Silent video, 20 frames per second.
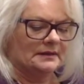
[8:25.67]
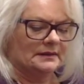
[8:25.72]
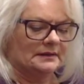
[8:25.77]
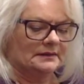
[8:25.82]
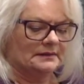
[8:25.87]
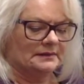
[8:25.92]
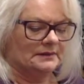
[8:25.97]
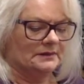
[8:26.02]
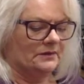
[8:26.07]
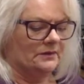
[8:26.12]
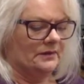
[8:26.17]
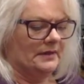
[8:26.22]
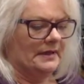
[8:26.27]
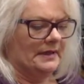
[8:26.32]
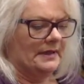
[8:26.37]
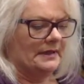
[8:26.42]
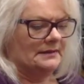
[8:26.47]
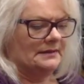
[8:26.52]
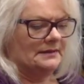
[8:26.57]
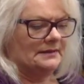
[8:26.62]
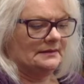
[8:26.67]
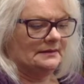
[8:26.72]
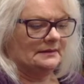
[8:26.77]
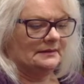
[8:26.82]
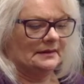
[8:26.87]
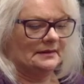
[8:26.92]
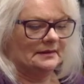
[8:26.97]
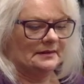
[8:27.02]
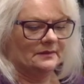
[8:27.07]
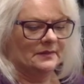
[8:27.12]
so that
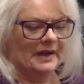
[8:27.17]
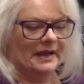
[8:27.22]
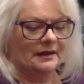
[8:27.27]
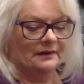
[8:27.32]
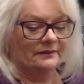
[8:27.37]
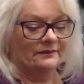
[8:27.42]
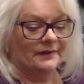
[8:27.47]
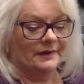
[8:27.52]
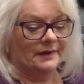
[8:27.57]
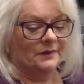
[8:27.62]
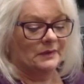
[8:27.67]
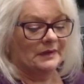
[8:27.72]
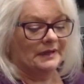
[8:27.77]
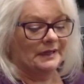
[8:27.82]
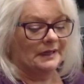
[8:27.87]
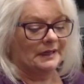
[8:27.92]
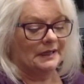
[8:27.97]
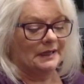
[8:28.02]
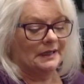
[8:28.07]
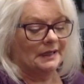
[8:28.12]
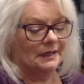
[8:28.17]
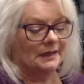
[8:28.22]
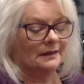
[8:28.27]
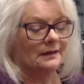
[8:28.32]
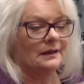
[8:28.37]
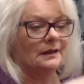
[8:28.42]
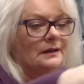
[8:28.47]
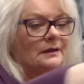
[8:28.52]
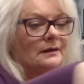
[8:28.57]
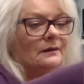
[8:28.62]
I could find what I need.
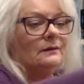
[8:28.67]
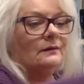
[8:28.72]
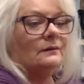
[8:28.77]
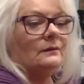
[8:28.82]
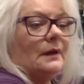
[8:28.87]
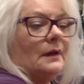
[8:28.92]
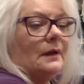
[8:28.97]
It is